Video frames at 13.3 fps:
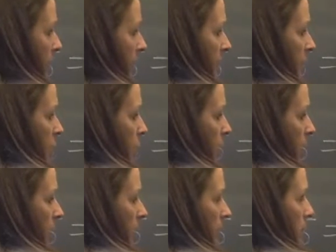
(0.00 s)
This
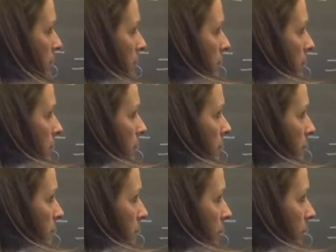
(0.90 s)
1
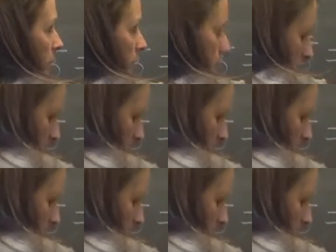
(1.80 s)
goes here,